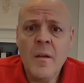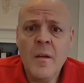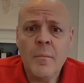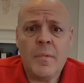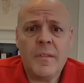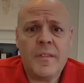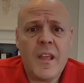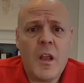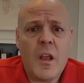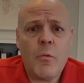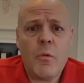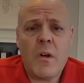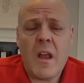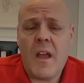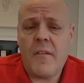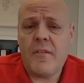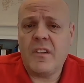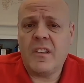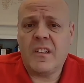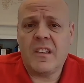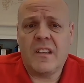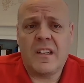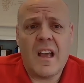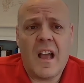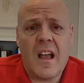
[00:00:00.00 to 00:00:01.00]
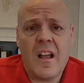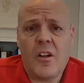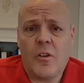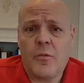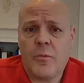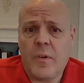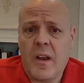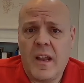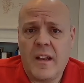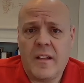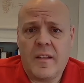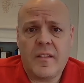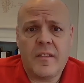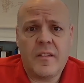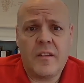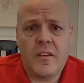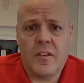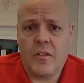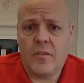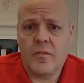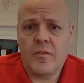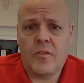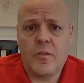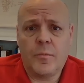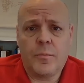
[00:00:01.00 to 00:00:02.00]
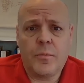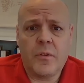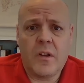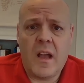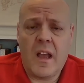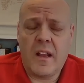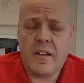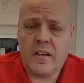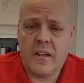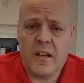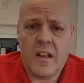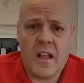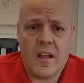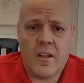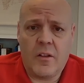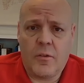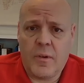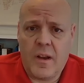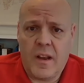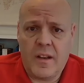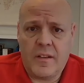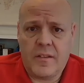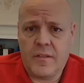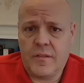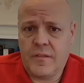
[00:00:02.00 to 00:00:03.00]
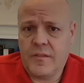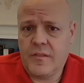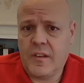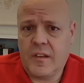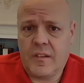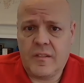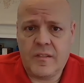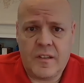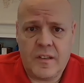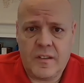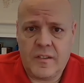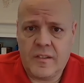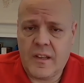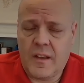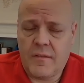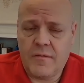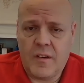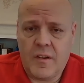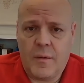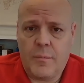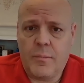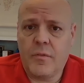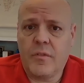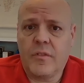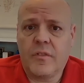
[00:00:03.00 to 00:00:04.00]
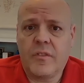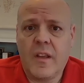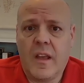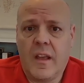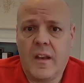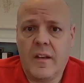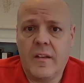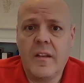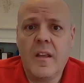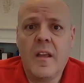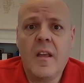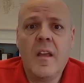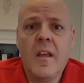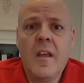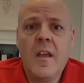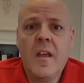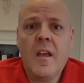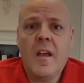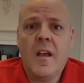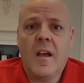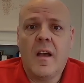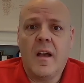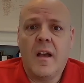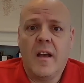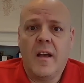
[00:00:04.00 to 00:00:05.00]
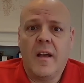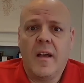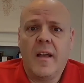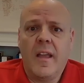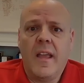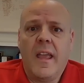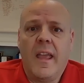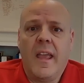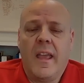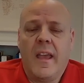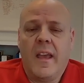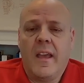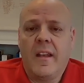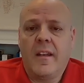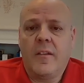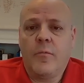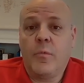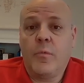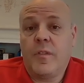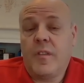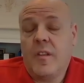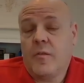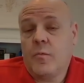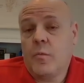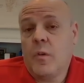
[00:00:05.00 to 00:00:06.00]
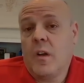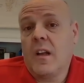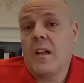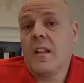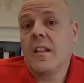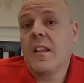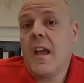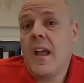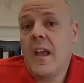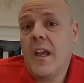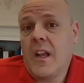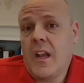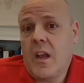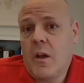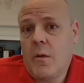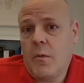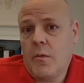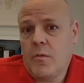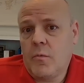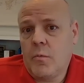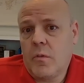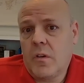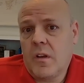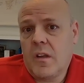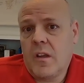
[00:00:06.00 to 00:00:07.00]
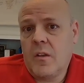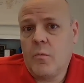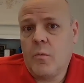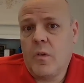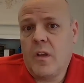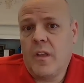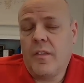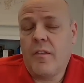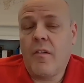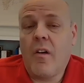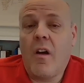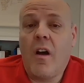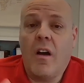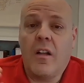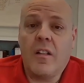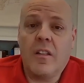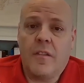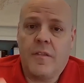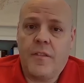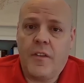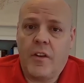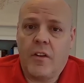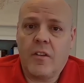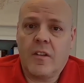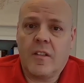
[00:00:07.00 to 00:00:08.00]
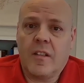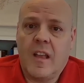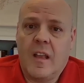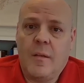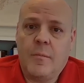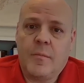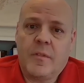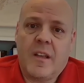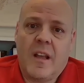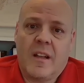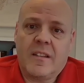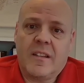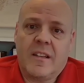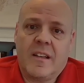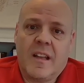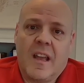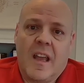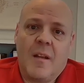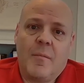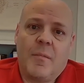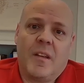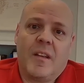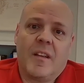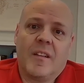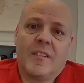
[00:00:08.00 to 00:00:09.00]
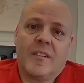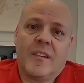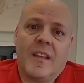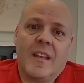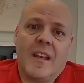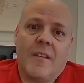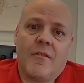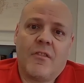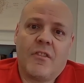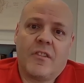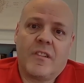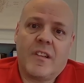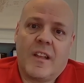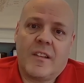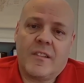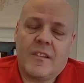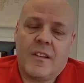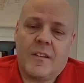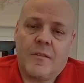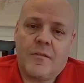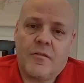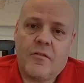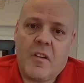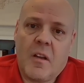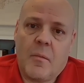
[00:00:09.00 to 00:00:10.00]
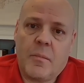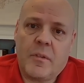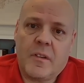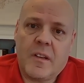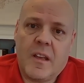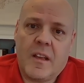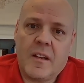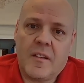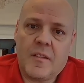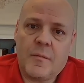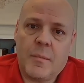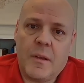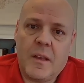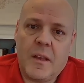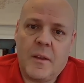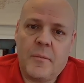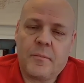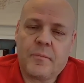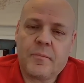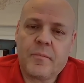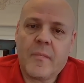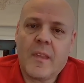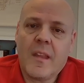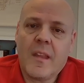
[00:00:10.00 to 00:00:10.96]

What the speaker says: But they were having denial rates, you know, super high denial rates of 60, 70%. And with this one client I was working with, all of their claims got denied because they never tested for hepatitis B.